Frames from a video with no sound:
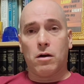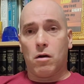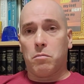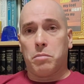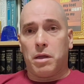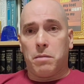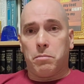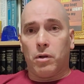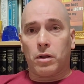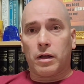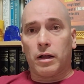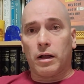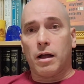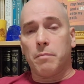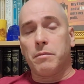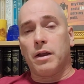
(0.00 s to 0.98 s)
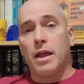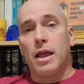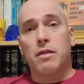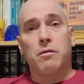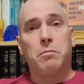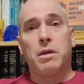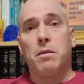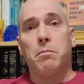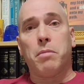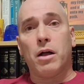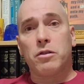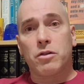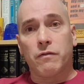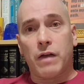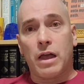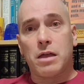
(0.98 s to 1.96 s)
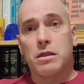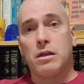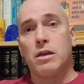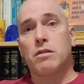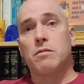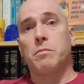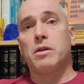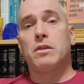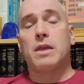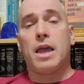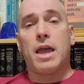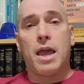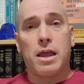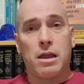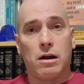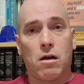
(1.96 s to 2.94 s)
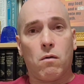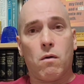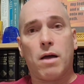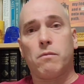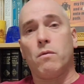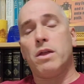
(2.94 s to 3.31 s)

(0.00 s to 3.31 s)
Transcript: People can come together, be a bunch of atheists, but say, hey, you know what?